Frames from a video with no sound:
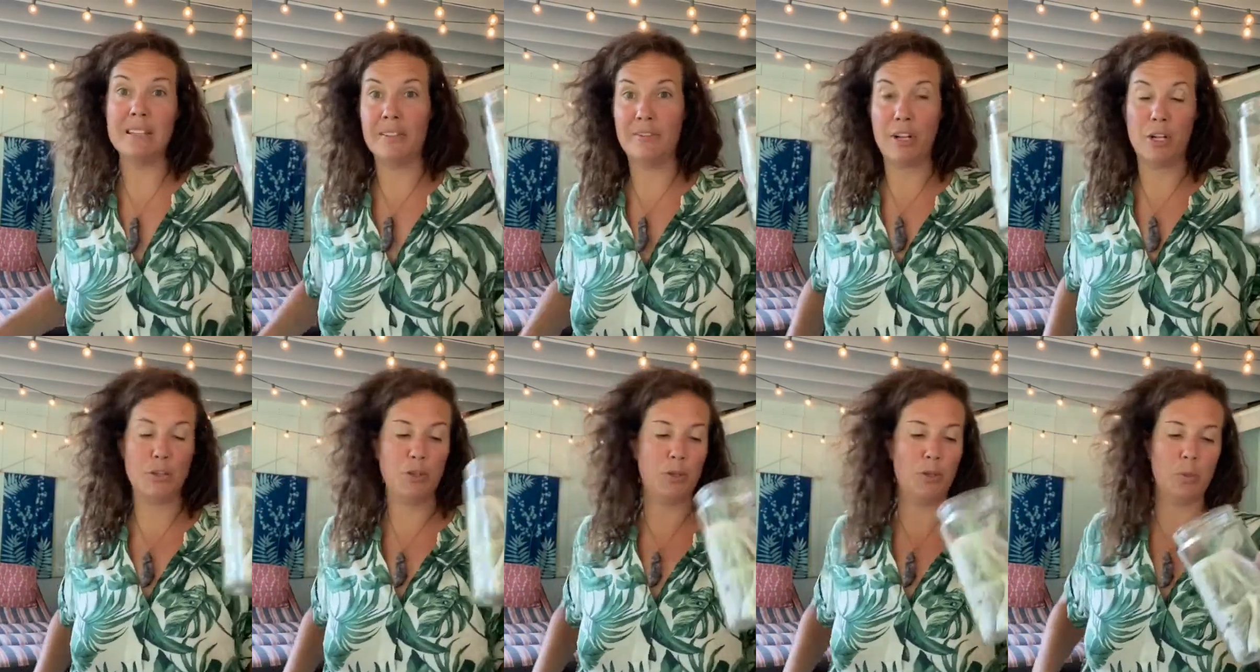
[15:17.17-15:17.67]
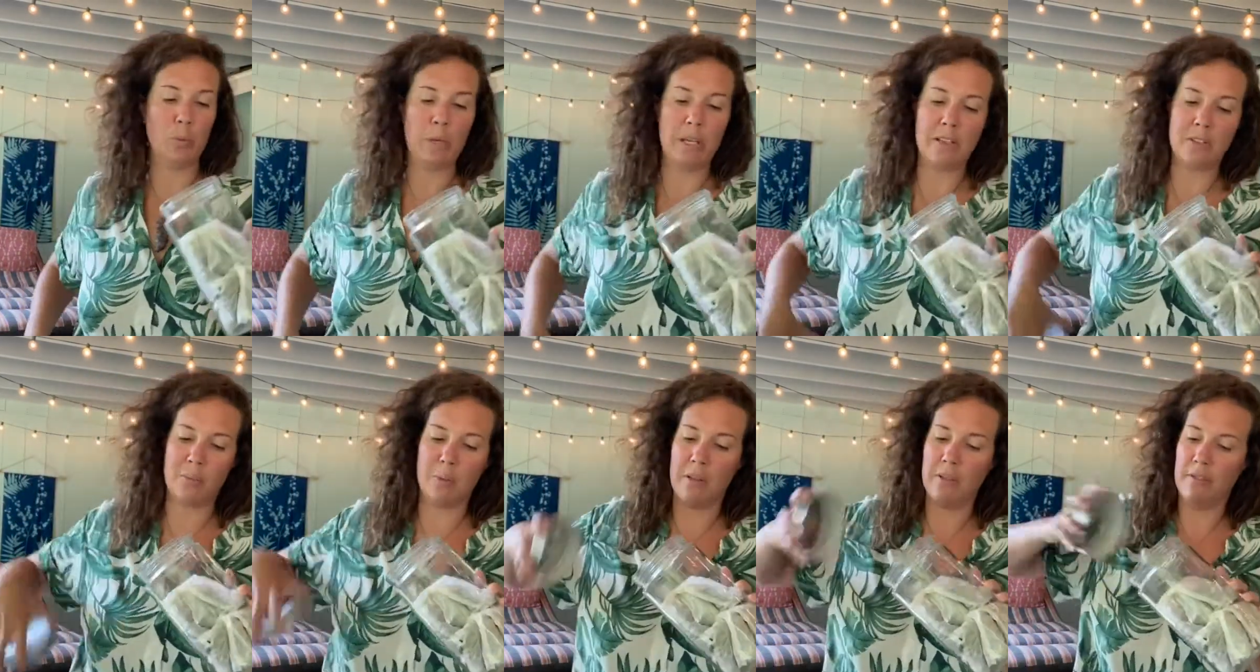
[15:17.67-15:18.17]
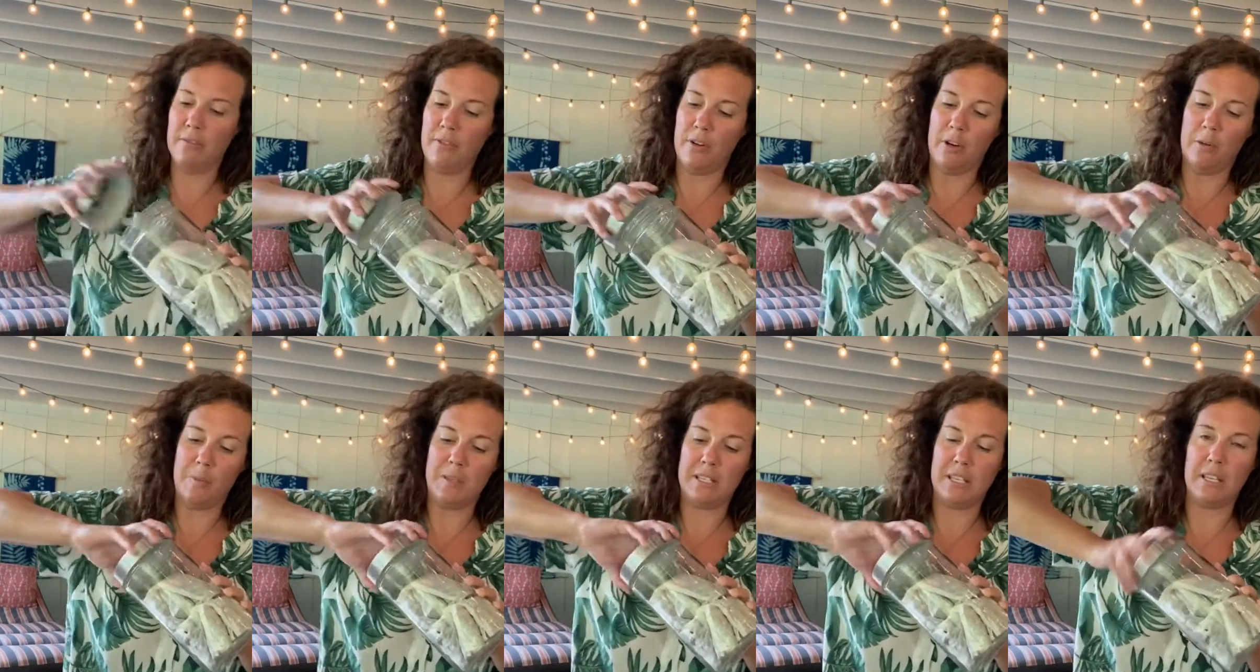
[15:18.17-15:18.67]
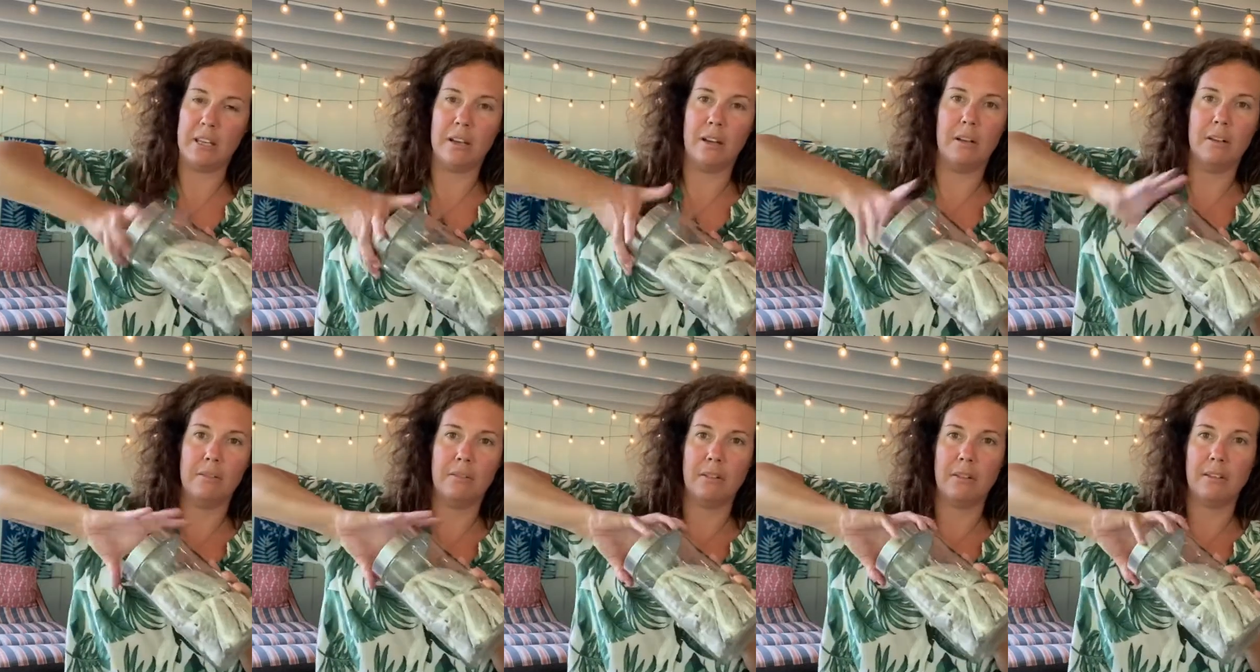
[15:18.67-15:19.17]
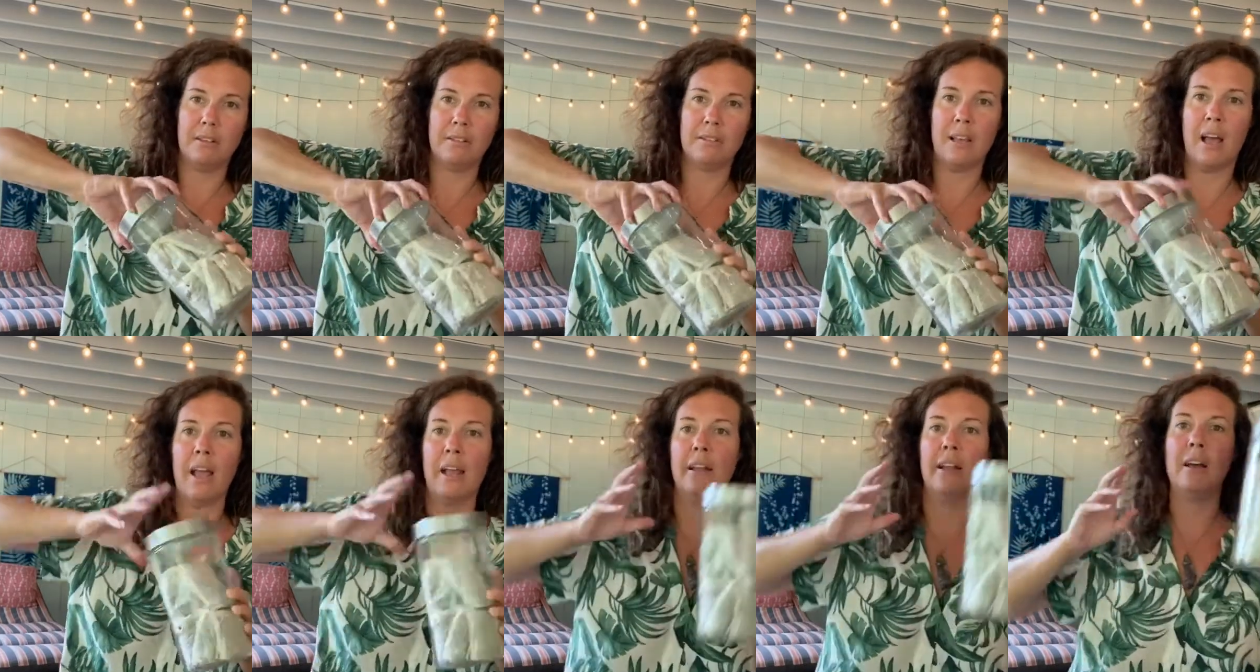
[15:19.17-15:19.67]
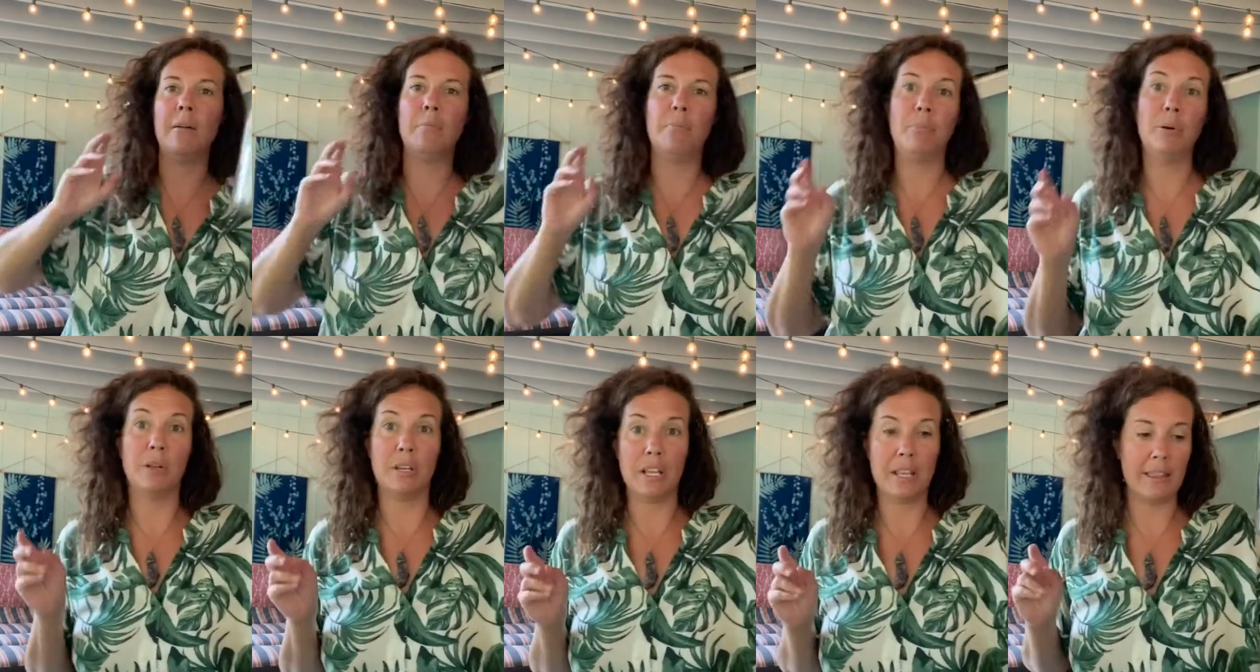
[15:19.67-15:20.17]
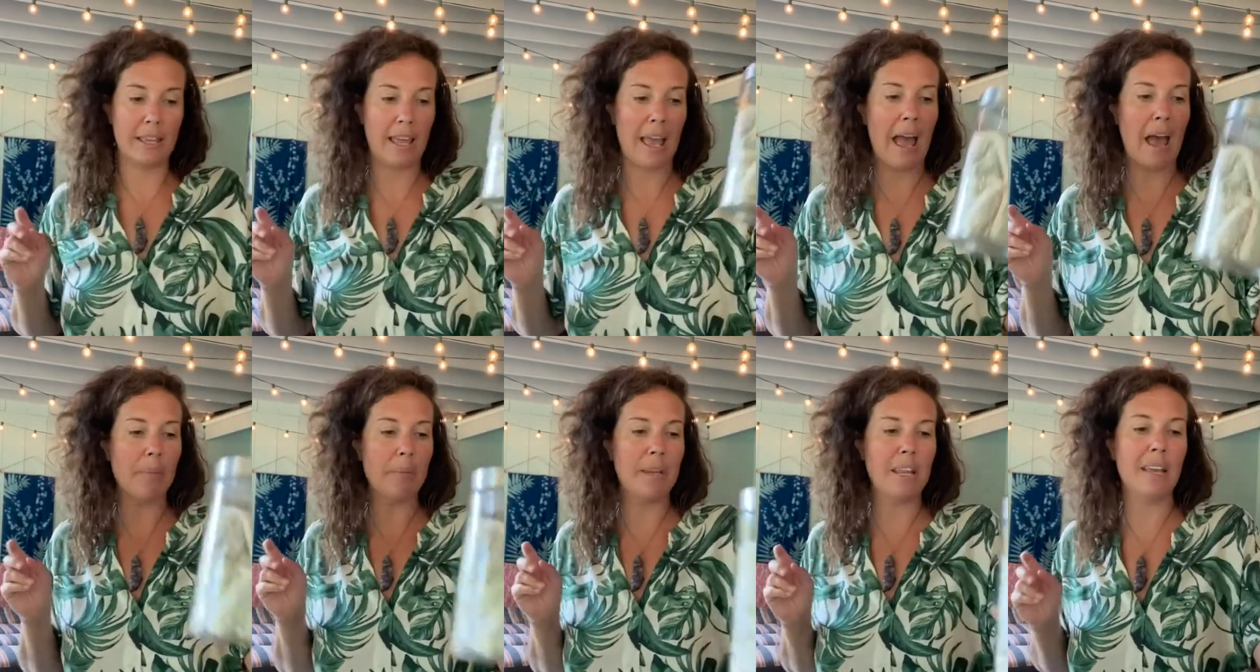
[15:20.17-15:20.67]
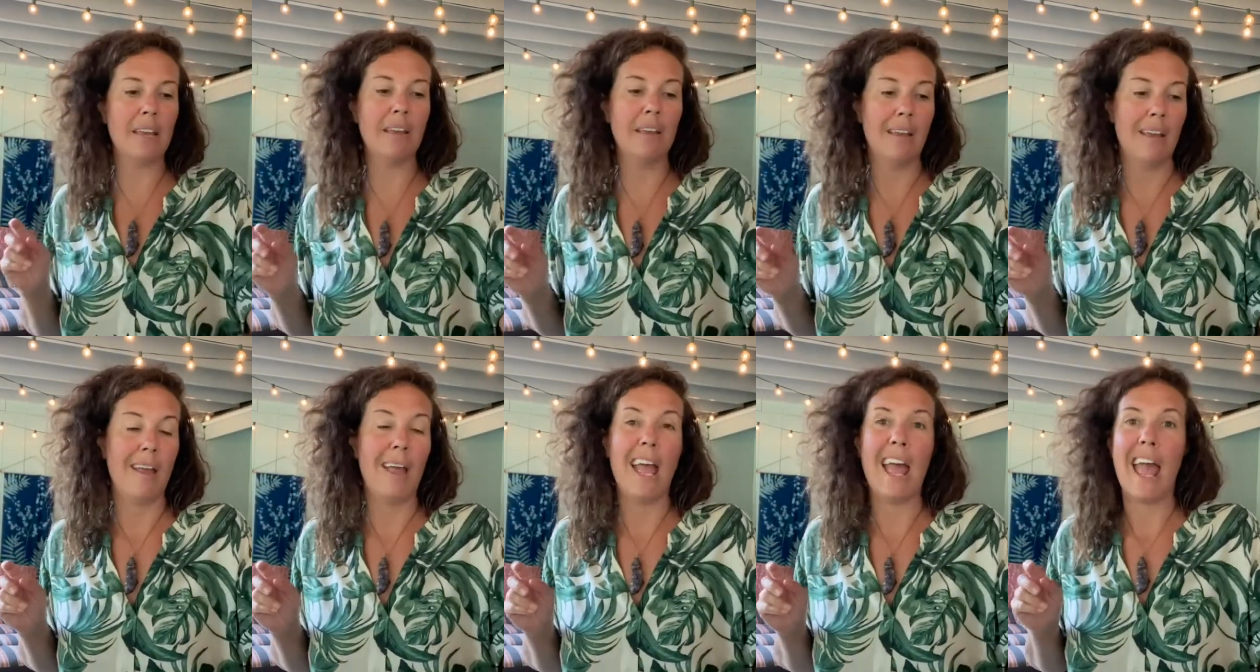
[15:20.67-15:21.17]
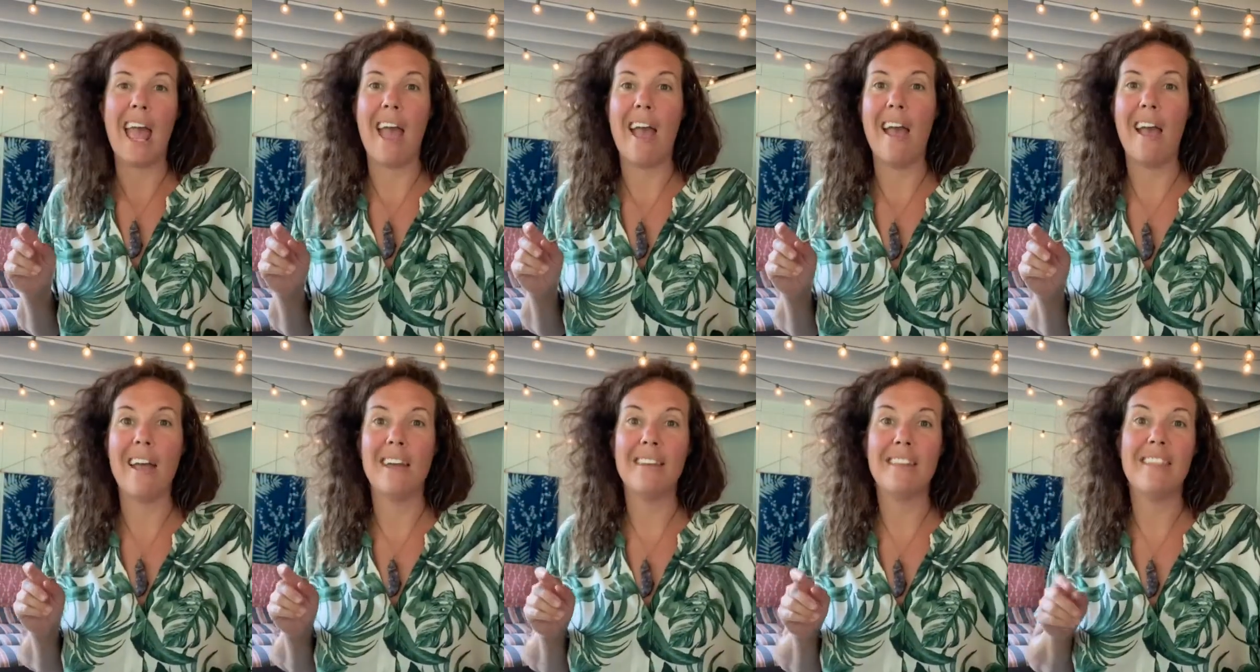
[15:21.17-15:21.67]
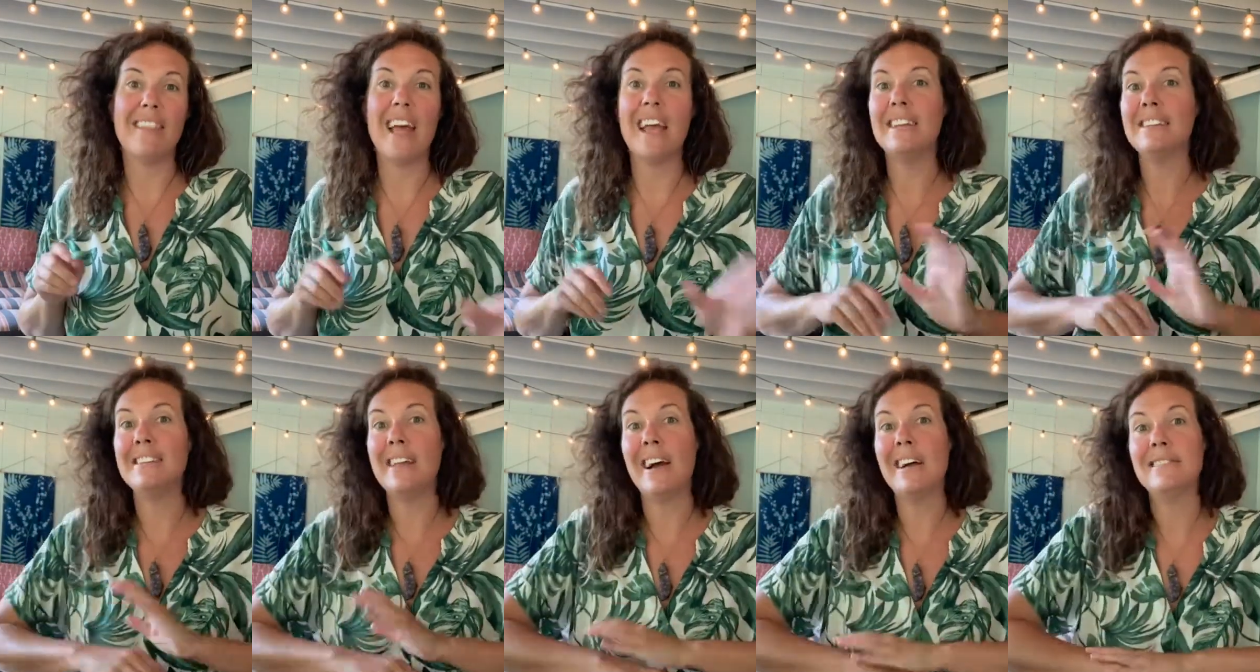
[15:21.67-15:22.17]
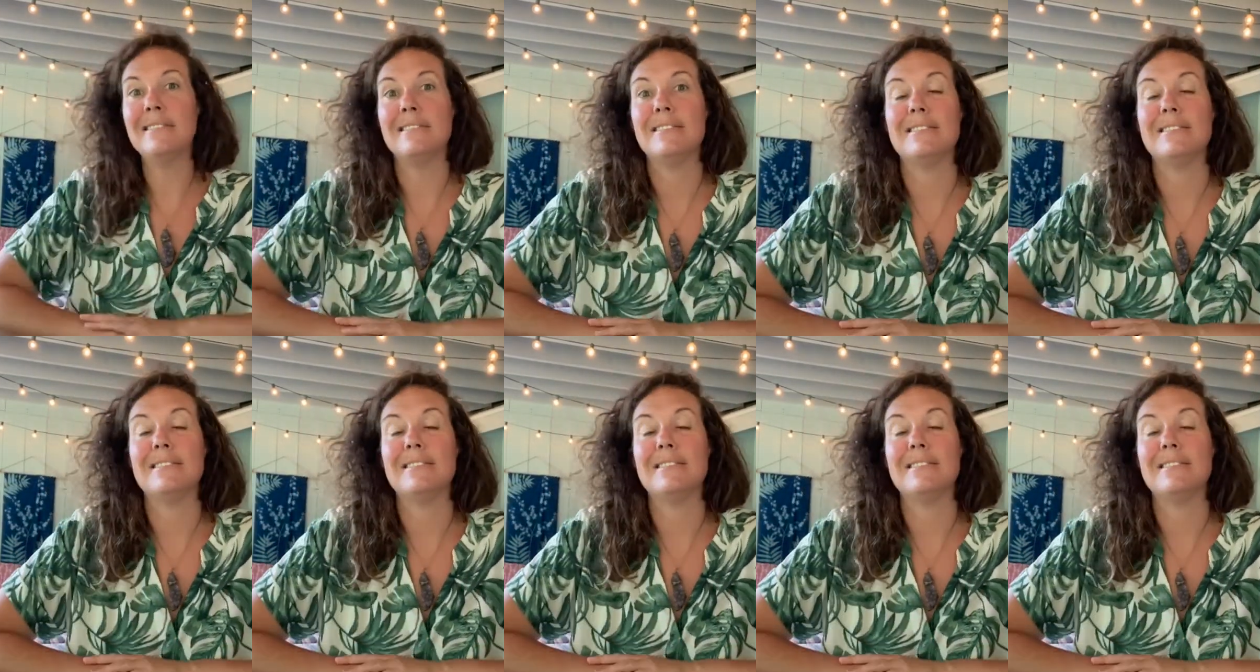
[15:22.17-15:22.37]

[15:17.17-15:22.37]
I've got 2 weeks worth of herbs here, tied up, put it in the cabinet, and then done.